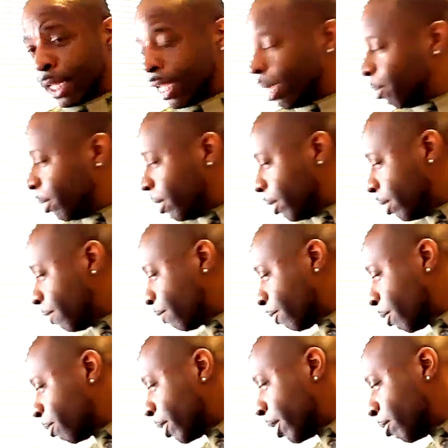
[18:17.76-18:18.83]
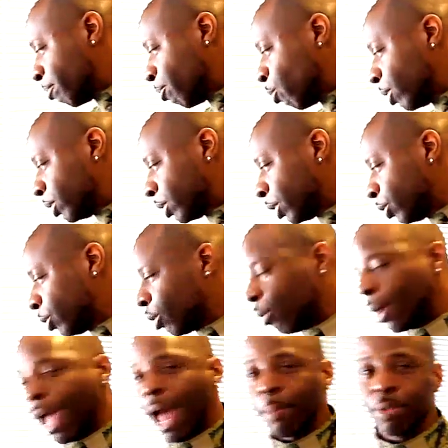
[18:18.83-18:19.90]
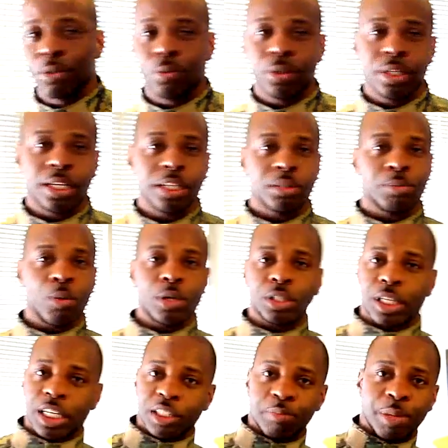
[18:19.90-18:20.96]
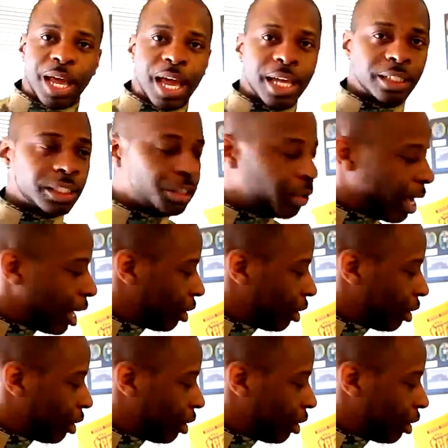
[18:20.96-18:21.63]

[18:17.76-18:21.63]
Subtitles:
keep it from getting moist, because you know what happens when it gets moist, it expands and you